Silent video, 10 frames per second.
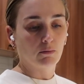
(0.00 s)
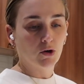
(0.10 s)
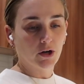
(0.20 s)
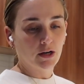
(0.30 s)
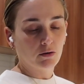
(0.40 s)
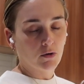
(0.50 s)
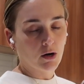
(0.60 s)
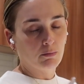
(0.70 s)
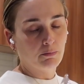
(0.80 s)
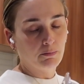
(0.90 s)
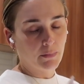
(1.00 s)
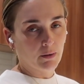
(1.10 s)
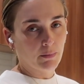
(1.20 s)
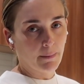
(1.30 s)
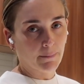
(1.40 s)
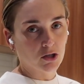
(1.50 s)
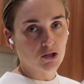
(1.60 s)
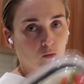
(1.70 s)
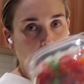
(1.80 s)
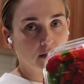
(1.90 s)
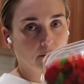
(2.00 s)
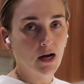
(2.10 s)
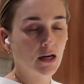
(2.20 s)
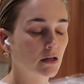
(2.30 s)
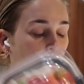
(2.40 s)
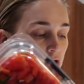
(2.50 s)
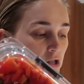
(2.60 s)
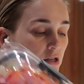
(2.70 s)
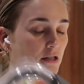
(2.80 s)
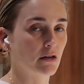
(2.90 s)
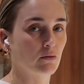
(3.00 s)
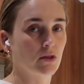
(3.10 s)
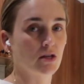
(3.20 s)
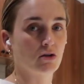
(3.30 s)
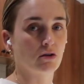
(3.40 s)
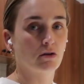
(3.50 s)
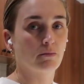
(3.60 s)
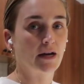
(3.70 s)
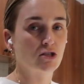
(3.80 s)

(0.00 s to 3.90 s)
Green and red bell peppers with some onion for sauteing with either my